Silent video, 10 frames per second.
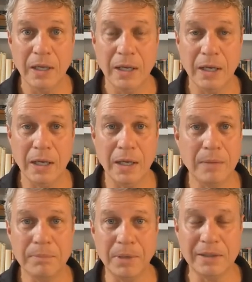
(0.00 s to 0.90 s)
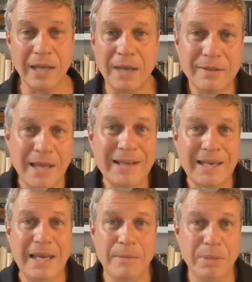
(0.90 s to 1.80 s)
Uh, but that that
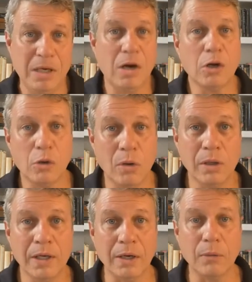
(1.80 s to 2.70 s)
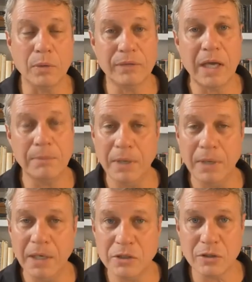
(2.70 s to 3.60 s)
can't be our goal here. We've got to
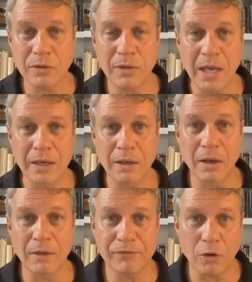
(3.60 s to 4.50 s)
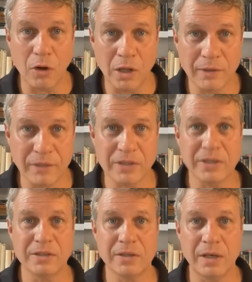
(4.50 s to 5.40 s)
make sure that uh, for all of us
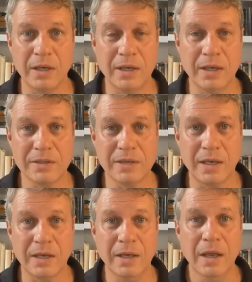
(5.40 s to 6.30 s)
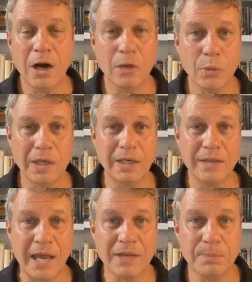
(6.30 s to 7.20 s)
as uh, as uh, hardworking
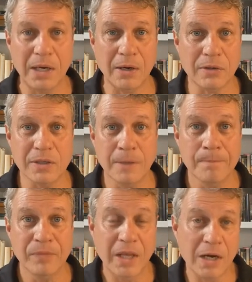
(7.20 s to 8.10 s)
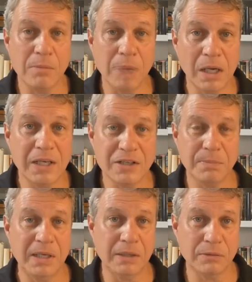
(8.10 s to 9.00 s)
taxpayers, that our money is
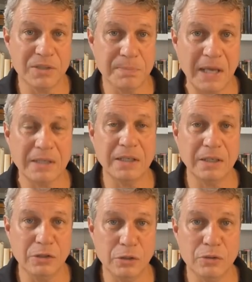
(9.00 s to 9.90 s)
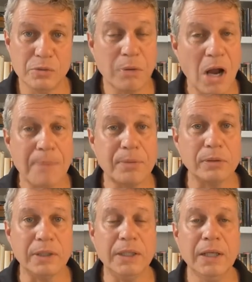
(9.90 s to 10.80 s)
being respected and used
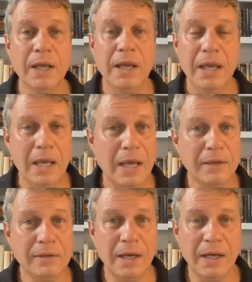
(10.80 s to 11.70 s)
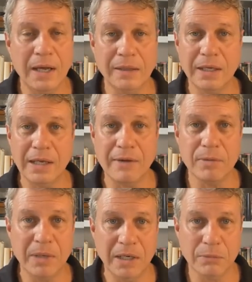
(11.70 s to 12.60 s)
properly. And I think
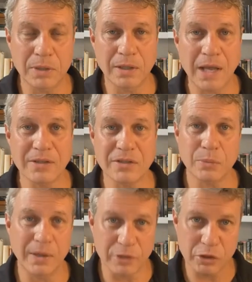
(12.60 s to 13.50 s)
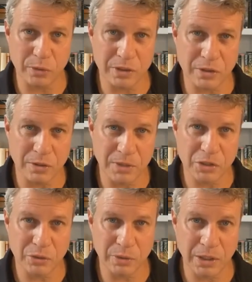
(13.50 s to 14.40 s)
everybody realizes we have a short term
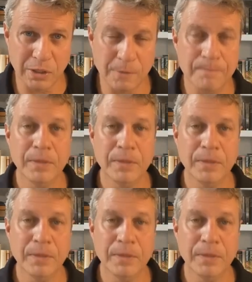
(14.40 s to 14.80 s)
issue here.